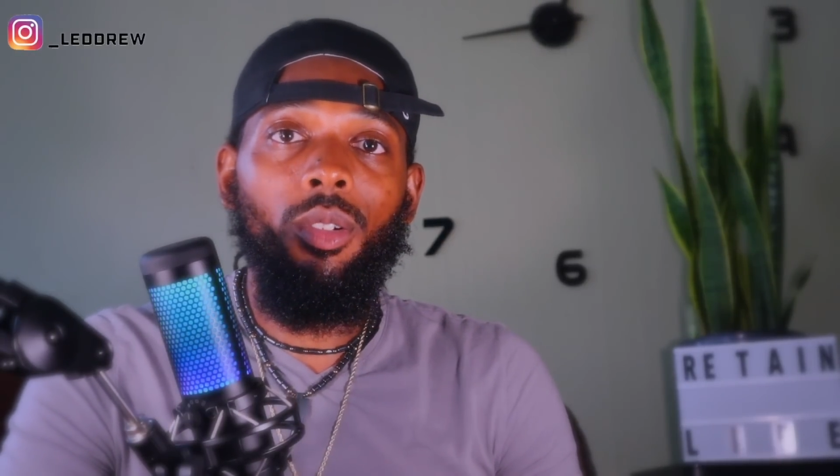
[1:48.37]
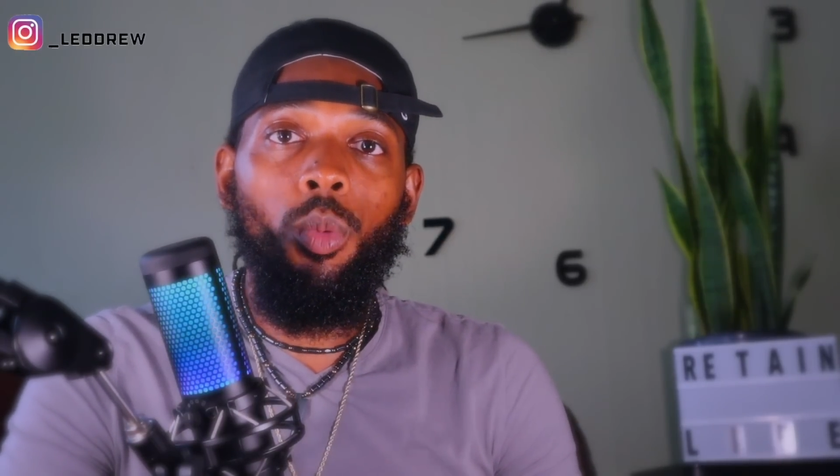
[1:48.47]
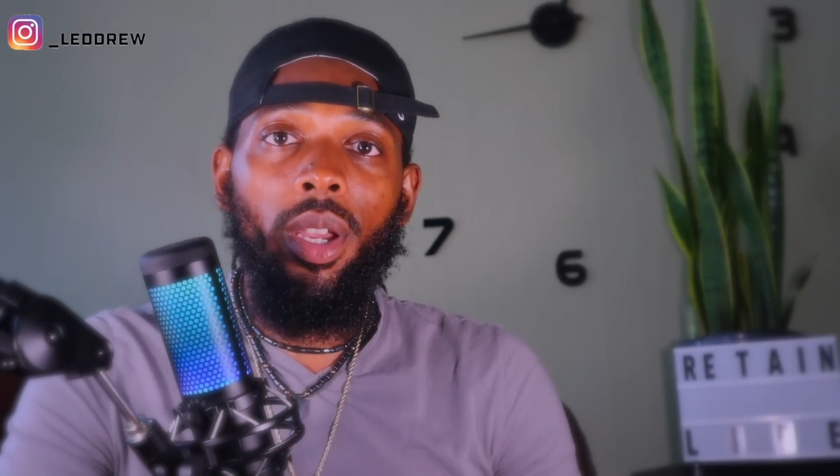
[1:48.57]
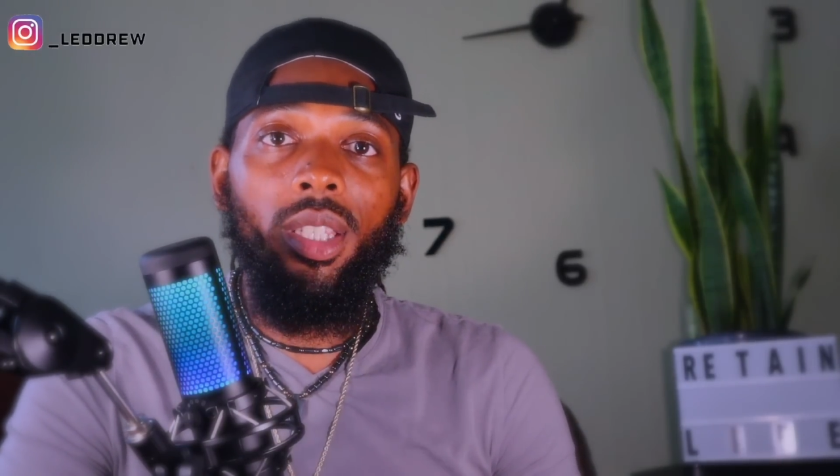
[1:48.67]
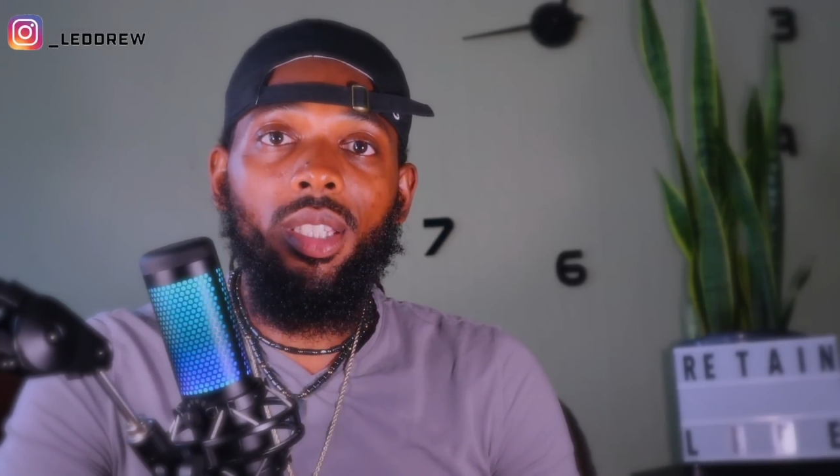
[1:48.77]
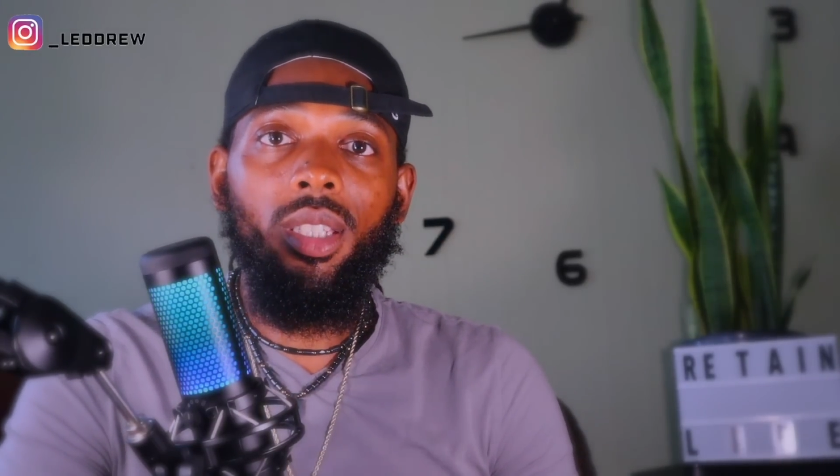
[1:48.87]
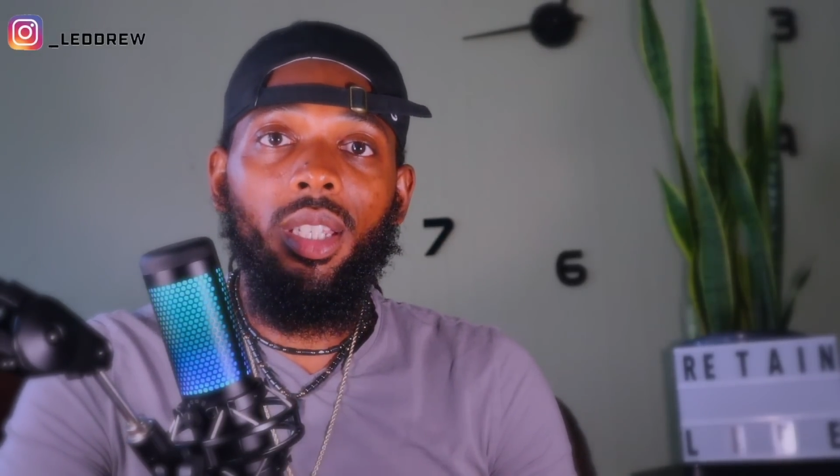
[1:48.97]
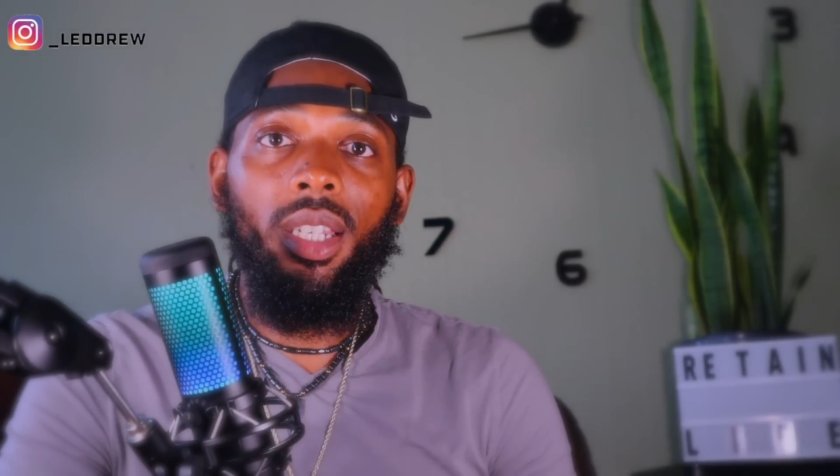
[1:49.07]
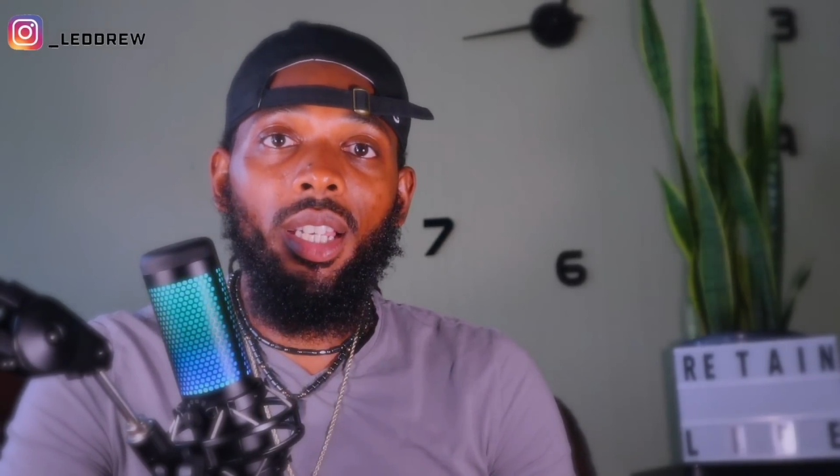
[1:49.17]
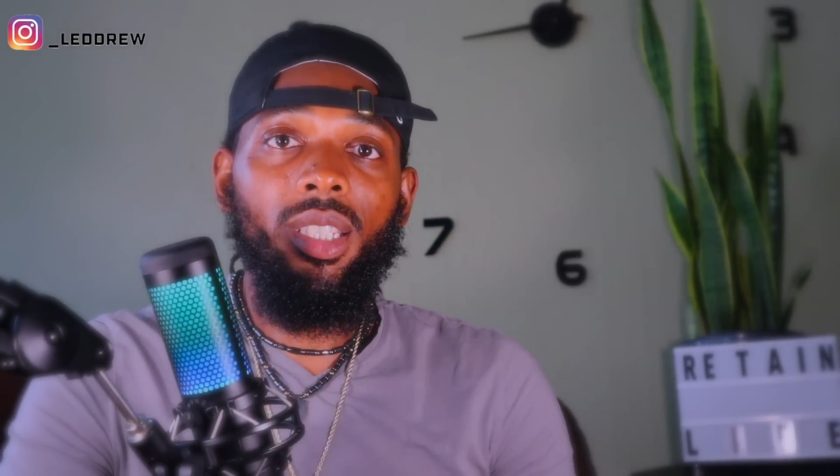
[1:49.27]
which
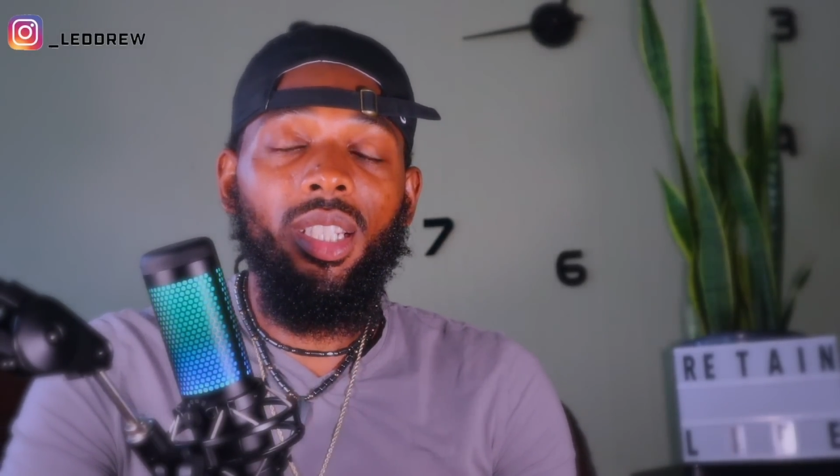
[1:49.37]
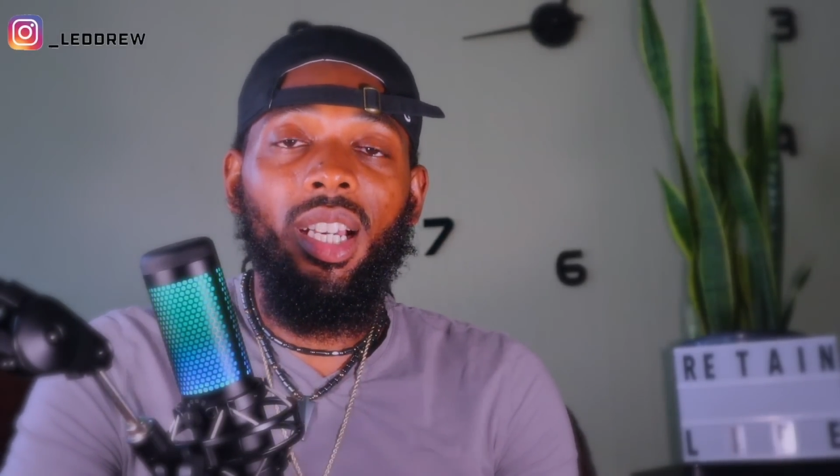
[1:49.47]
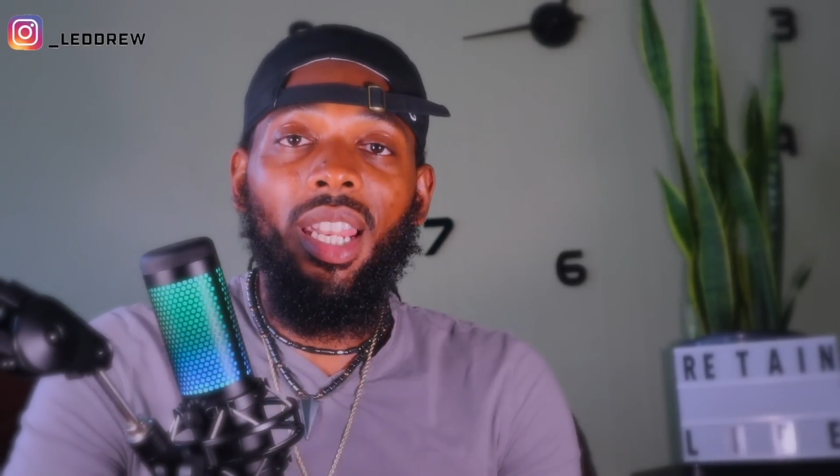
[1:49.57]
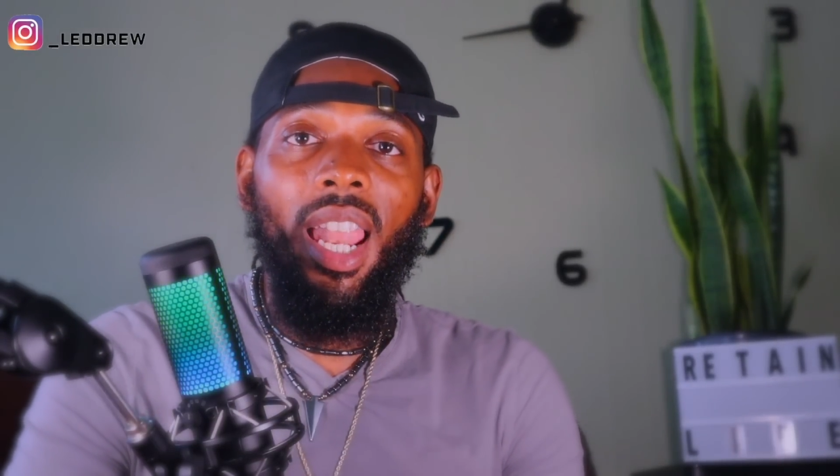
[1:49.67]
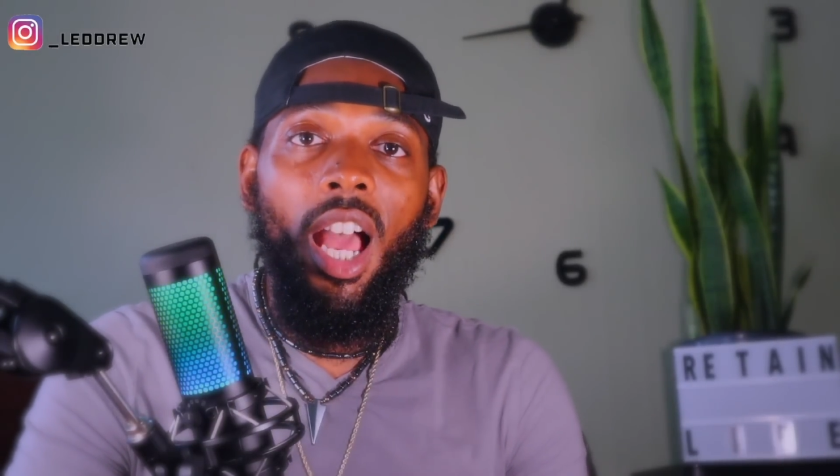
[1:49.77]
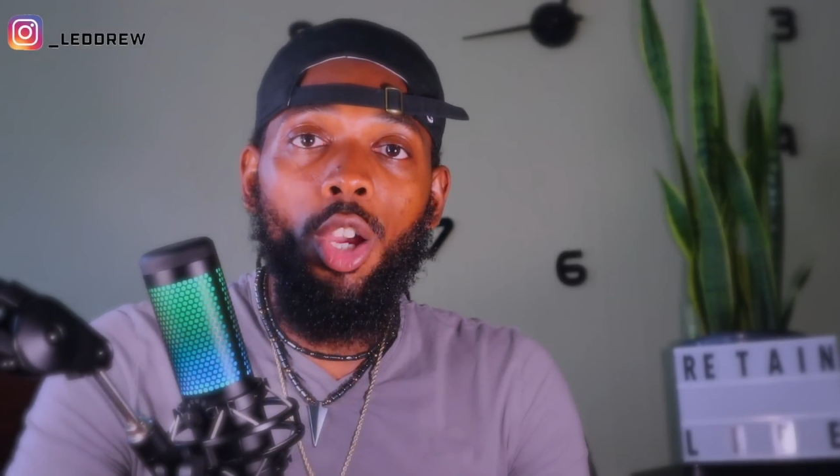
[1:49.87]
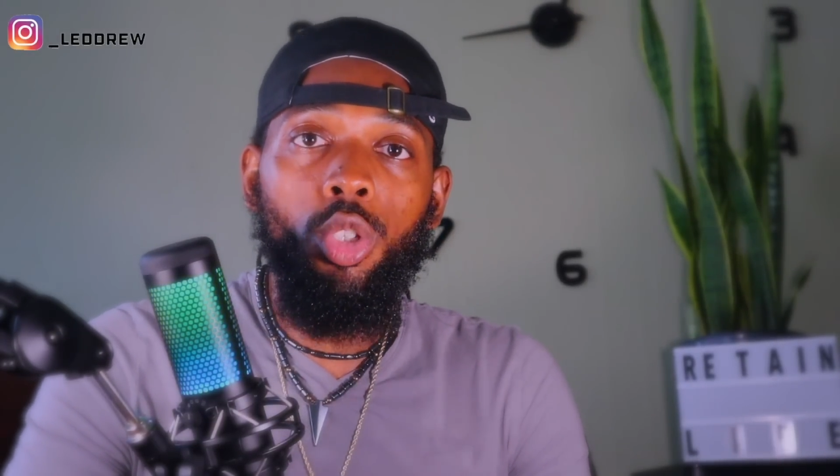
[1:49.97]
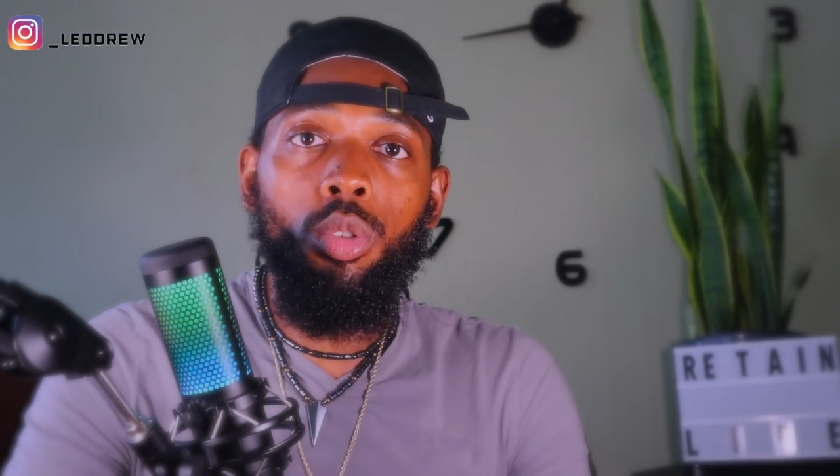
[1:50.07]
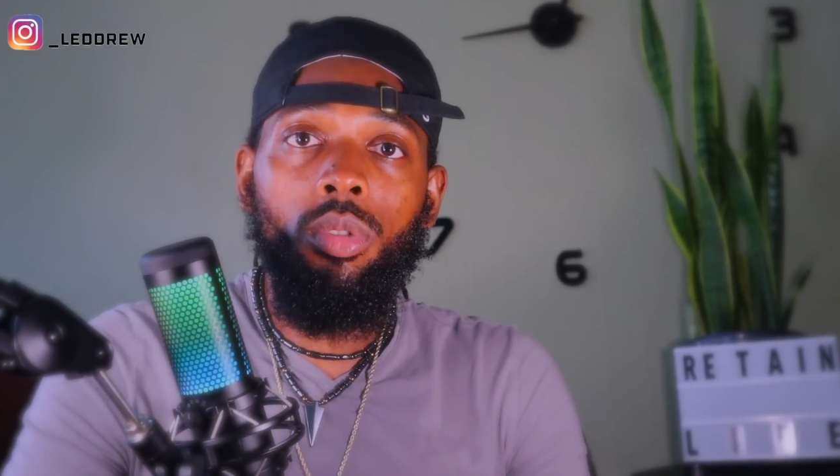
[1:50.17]
it doesn't allow you